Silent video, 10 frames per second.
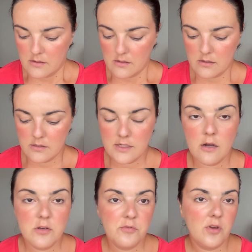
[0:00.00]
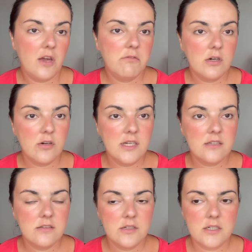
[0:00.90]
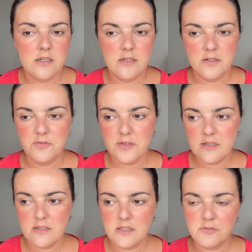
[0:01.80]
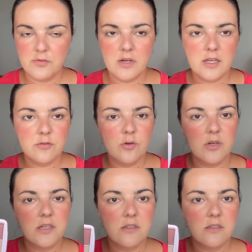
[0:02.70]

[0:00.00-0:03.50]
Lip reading: Now if you have a collector thing, if you like to collect